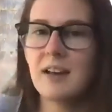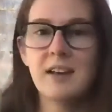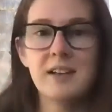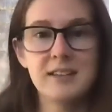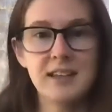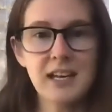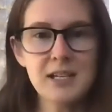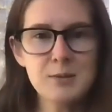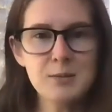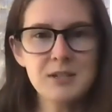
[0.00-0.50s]

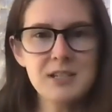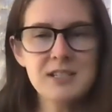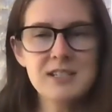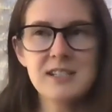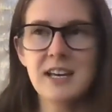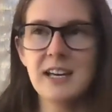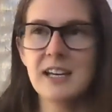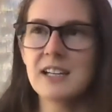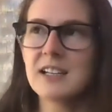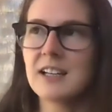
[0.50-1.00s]
that's when it's
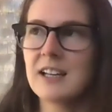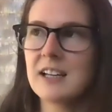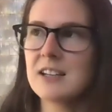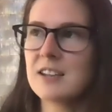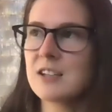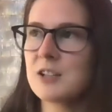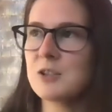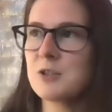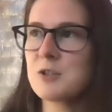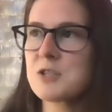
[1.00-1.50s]
like
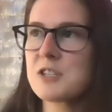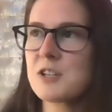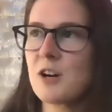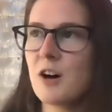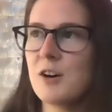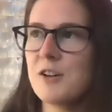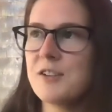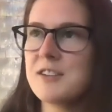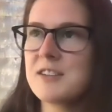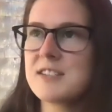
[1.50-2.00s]
there's
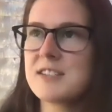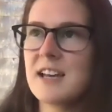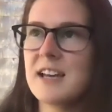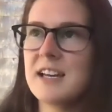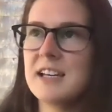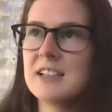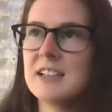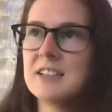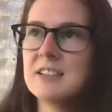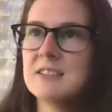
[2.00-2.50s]
all this
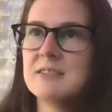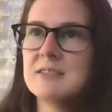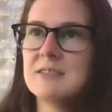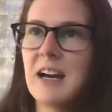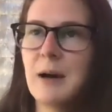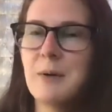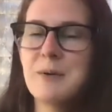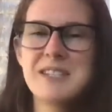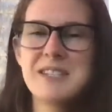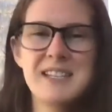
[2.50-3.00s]
like,
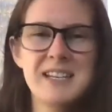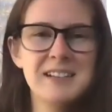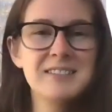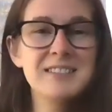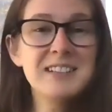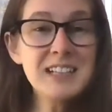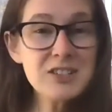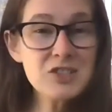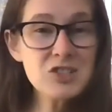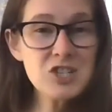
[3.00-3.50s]
I would say
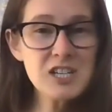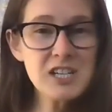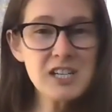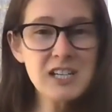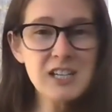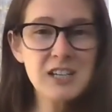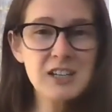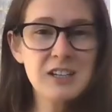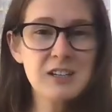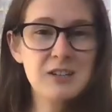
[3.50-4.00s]

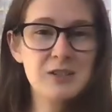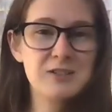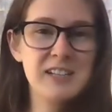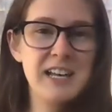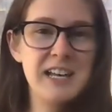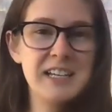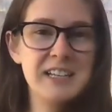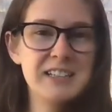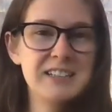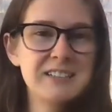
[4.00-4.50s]
lychee or
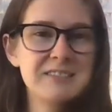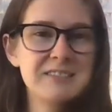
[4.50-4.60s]
like